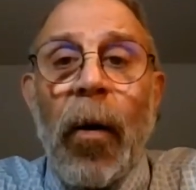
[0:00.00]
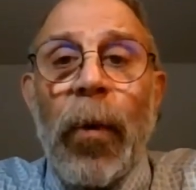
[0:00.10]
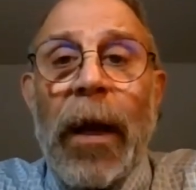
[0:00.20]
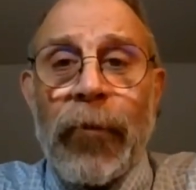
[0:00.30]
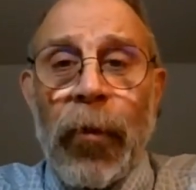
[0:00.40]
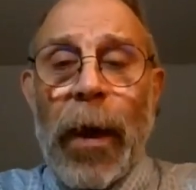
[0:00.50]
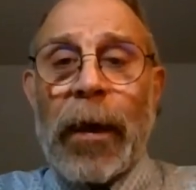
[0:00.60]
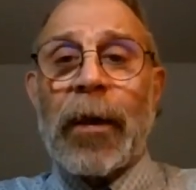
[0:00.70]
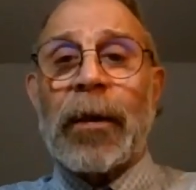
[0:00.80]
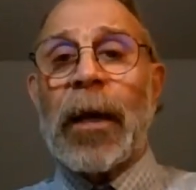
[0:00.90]
we have to
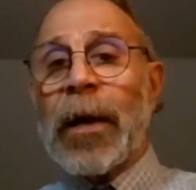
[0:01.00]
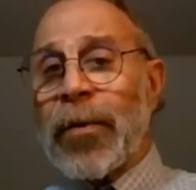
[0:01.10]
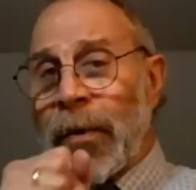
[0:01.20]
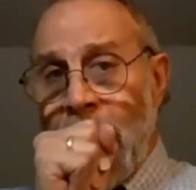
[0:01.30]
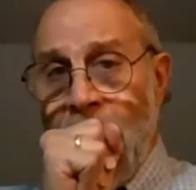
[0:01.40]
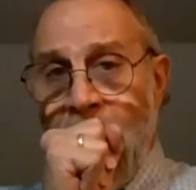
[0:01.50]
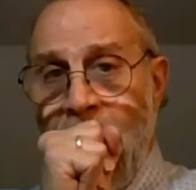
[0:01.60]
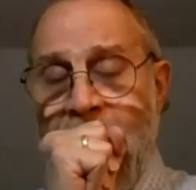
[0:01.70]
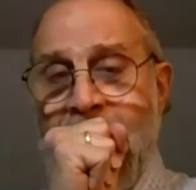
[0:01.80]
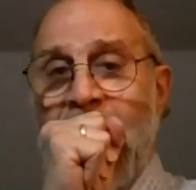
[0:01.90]
recognize
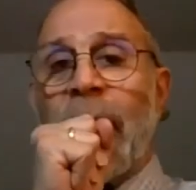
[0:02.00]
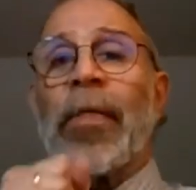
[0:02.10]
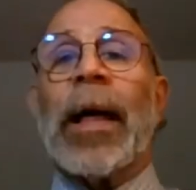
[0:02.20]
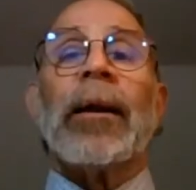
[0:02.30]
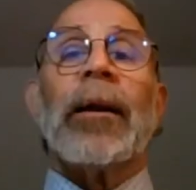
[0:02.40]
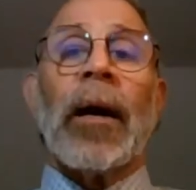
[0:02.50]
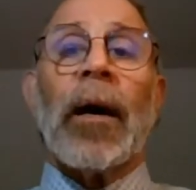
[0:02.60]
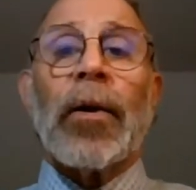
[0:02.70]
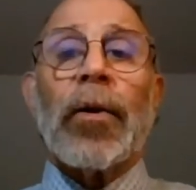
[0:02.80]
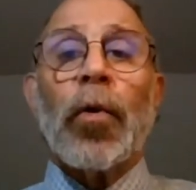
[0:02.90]
that
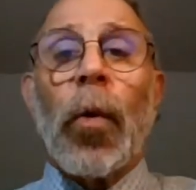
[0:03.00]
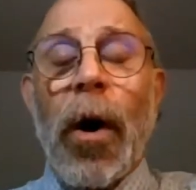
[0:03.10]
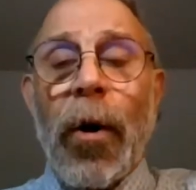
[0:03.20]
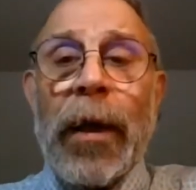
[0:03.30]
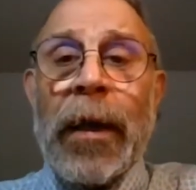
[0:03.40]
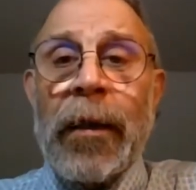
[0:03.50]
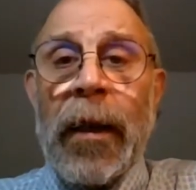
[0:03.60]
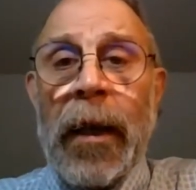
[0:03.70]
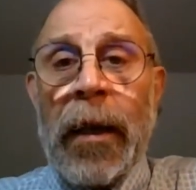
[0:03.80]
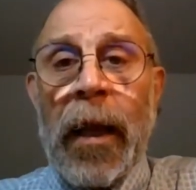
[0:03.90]
you are
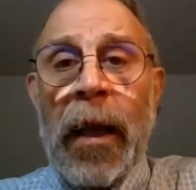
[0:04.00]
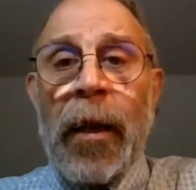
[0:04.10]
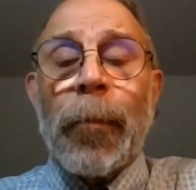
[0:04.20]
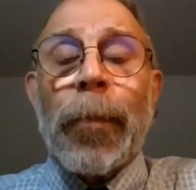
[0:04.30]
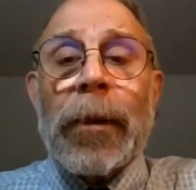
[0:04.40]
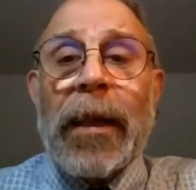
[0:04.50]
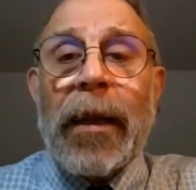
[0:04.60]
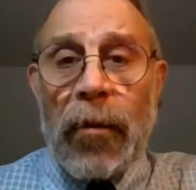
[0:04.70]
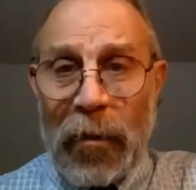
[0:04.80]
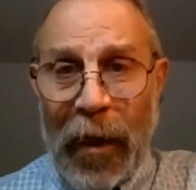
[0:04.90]
in a
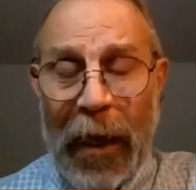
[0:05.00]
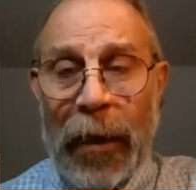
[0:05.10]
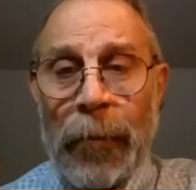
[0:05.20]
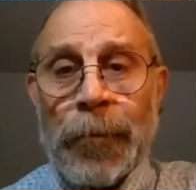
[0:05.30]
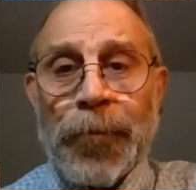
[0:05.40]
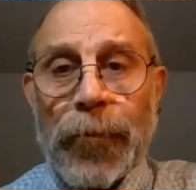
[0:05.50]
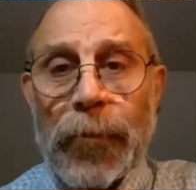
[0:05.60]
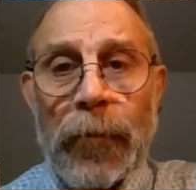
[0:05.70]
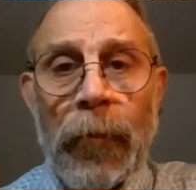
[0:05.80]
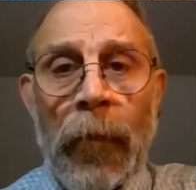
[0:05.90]
political game
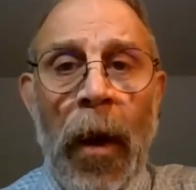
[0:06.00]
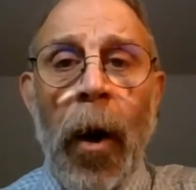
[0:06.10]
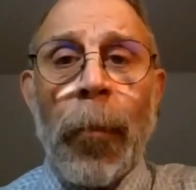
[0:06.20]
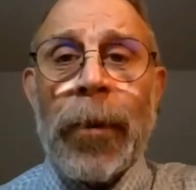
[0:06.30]
a